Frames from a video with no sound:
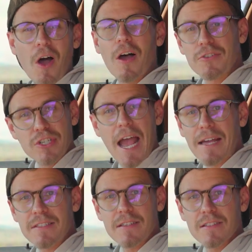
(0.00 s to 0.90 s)
on
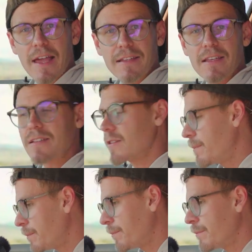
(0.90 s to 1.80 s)
chassis like this,
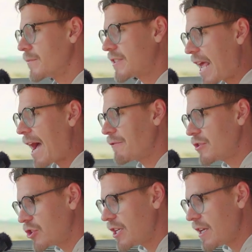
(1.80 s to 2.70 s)

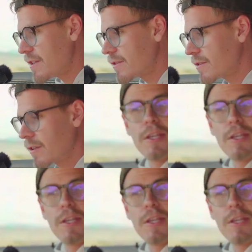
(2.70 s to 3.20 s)
Savage Geese,